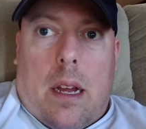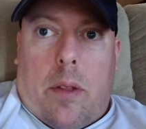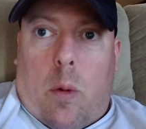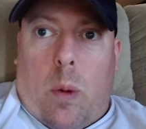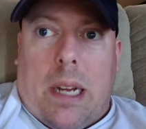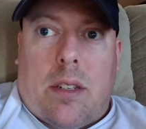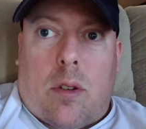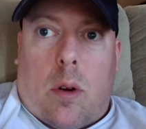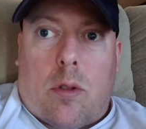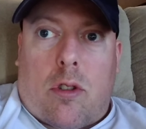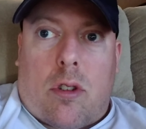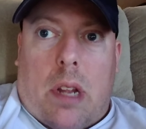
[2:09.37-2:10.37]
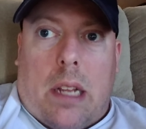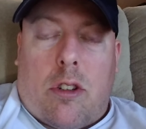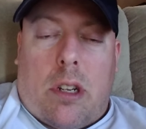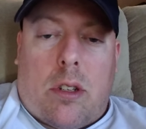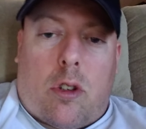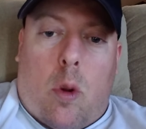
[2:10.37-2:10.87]
research, and
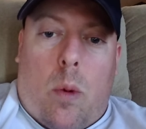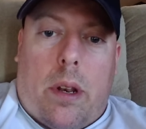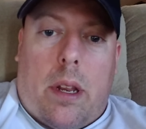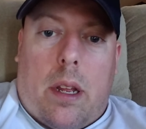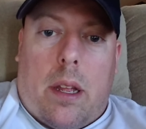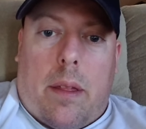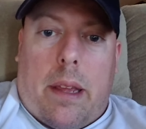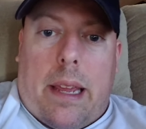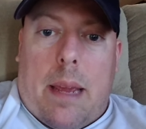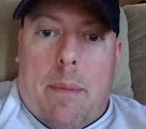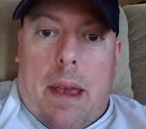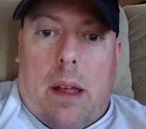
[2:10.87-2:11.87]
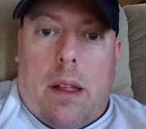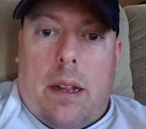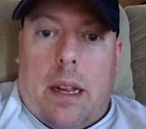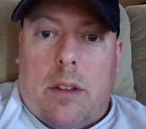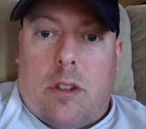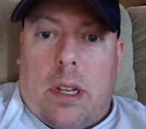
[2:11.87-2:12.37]
she's doing the emailing,
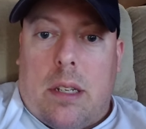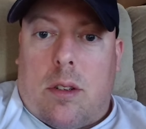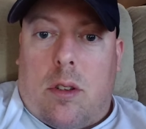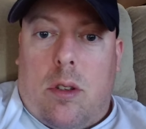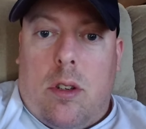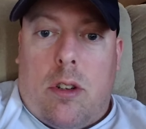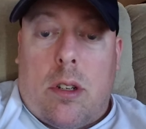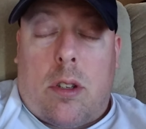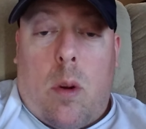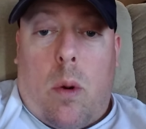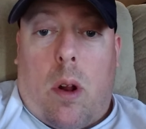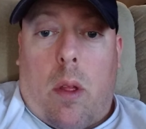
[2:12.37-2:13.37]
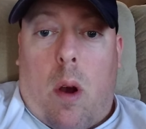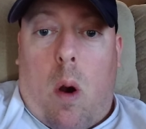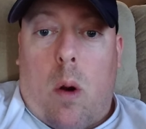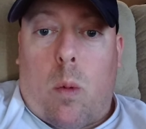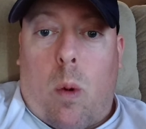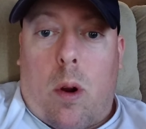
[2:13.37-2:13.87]
and she's doing all the
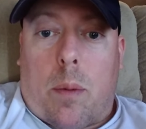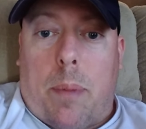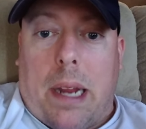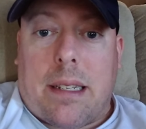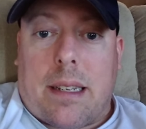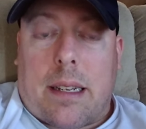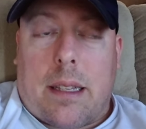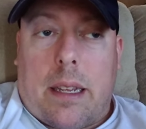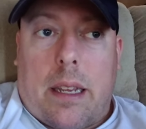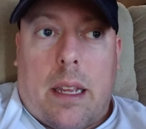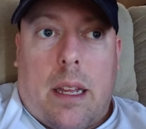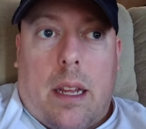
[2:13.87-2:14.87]
hard work basically,